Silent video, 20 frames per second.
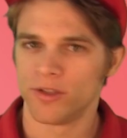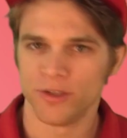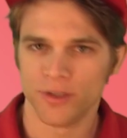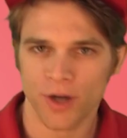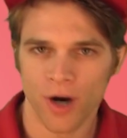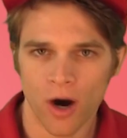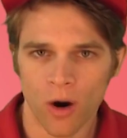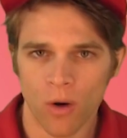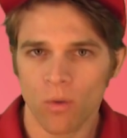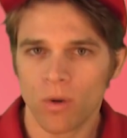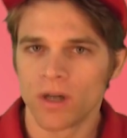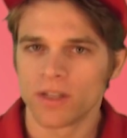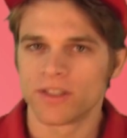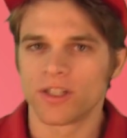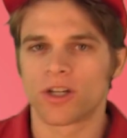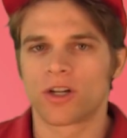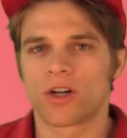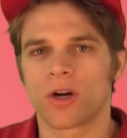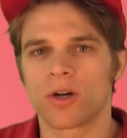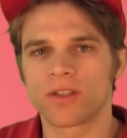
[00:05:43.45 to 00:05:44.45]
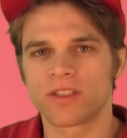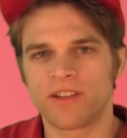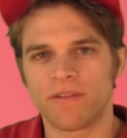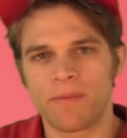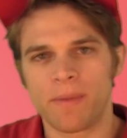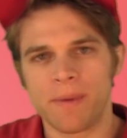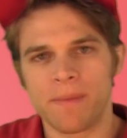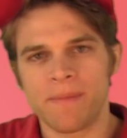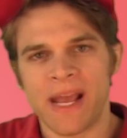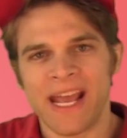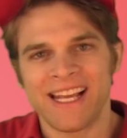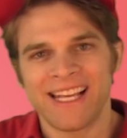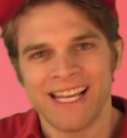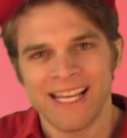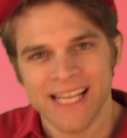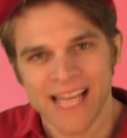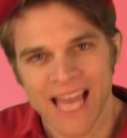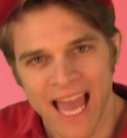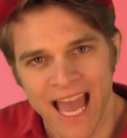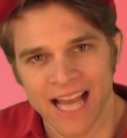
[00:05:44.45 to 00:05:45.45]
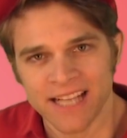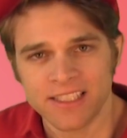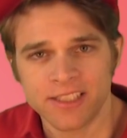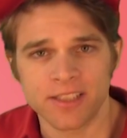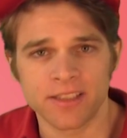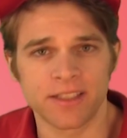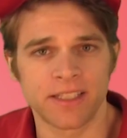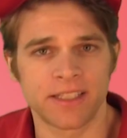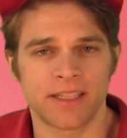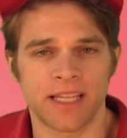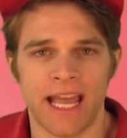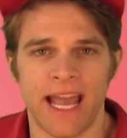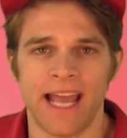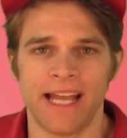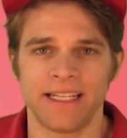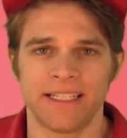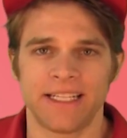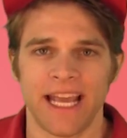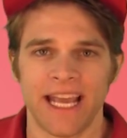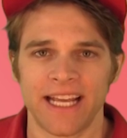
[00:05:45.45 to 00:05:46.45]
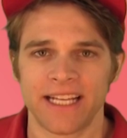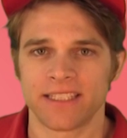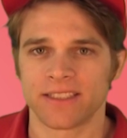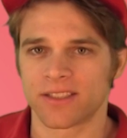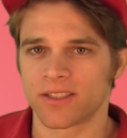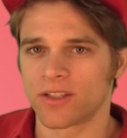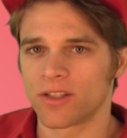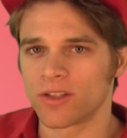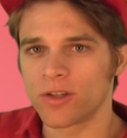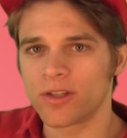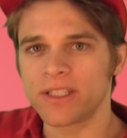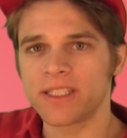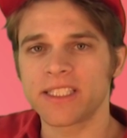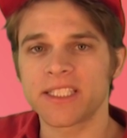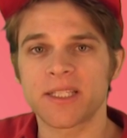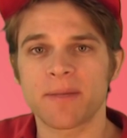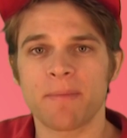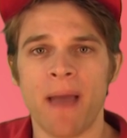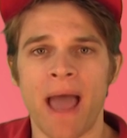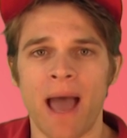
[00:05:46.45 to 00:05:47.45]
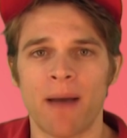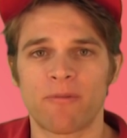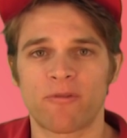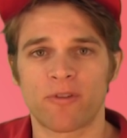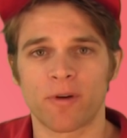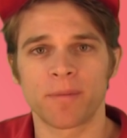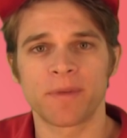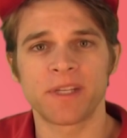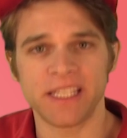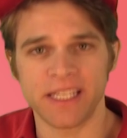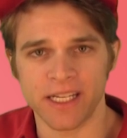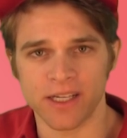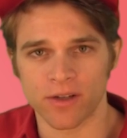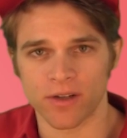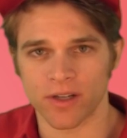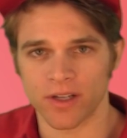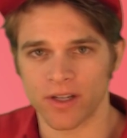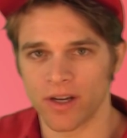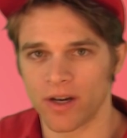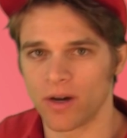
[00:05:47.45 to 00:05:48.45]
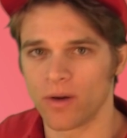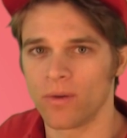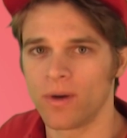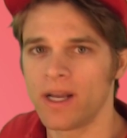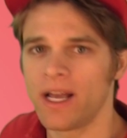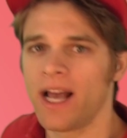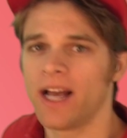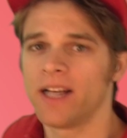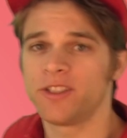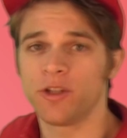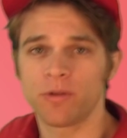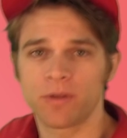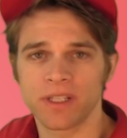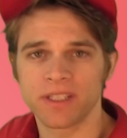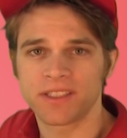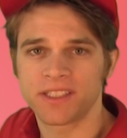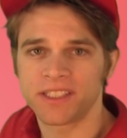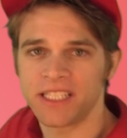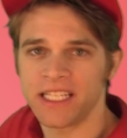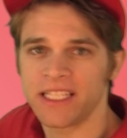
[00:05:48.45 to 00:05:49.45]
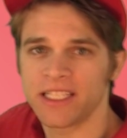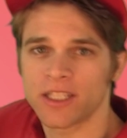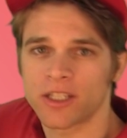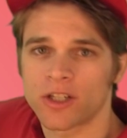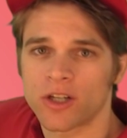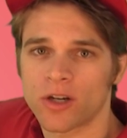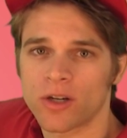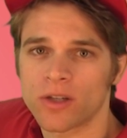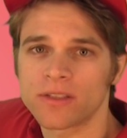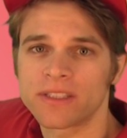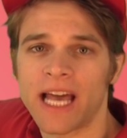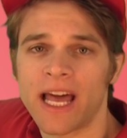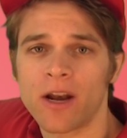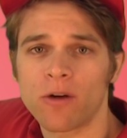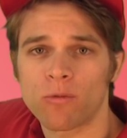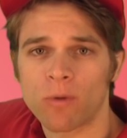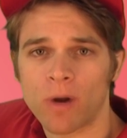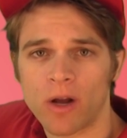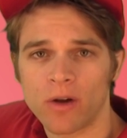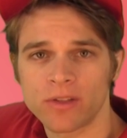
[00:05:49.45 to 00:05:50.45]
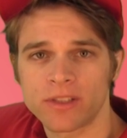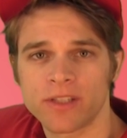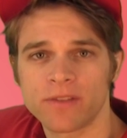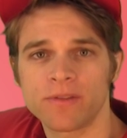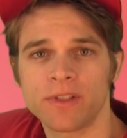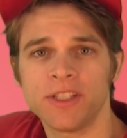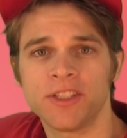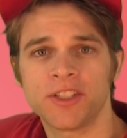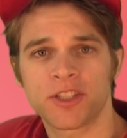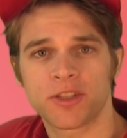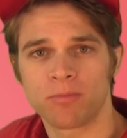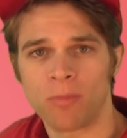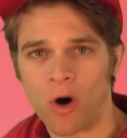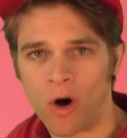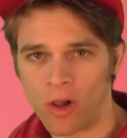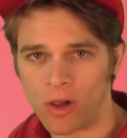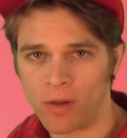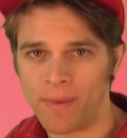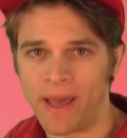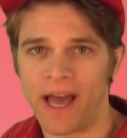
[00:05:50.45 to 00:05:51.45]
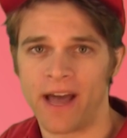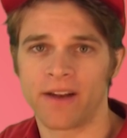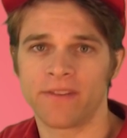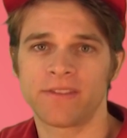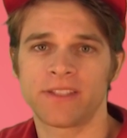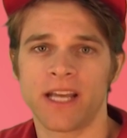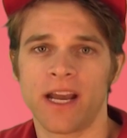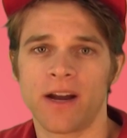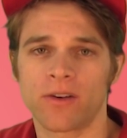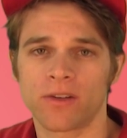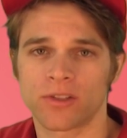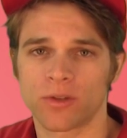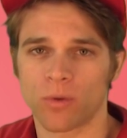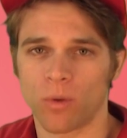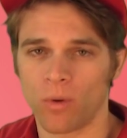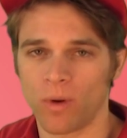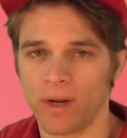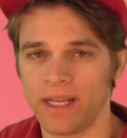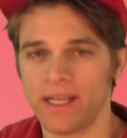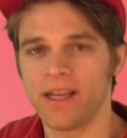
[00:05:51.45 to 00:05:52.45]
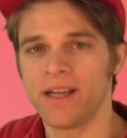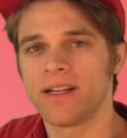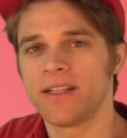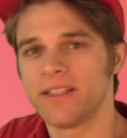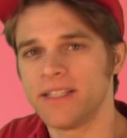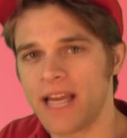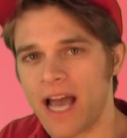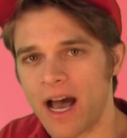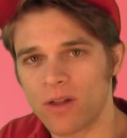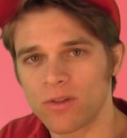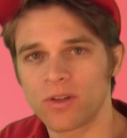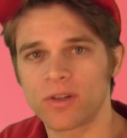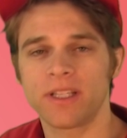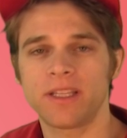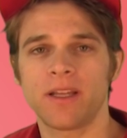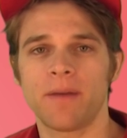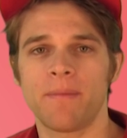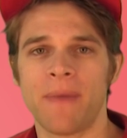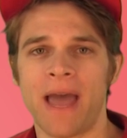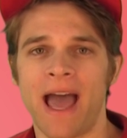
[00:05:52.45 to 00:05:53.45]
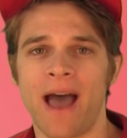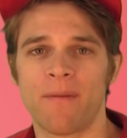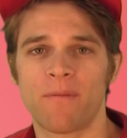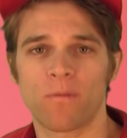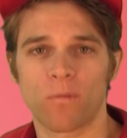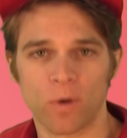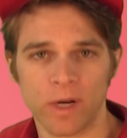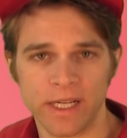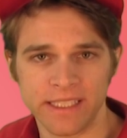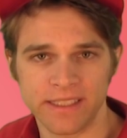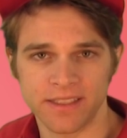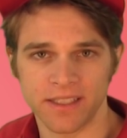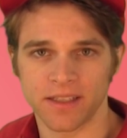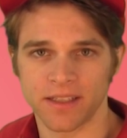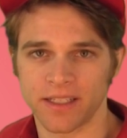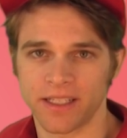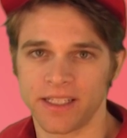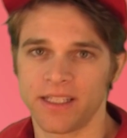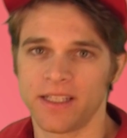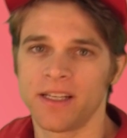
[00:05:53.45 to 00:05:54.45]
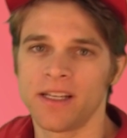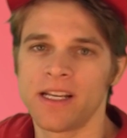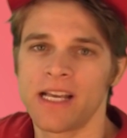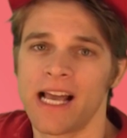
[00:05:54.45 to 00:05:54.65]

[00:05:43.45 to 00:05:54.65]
No, the Kurds have been making excellent land gains. Look at this map from a year ago. As you can see, the Kurds had a relatively small amount of territory. Now look at the map recently.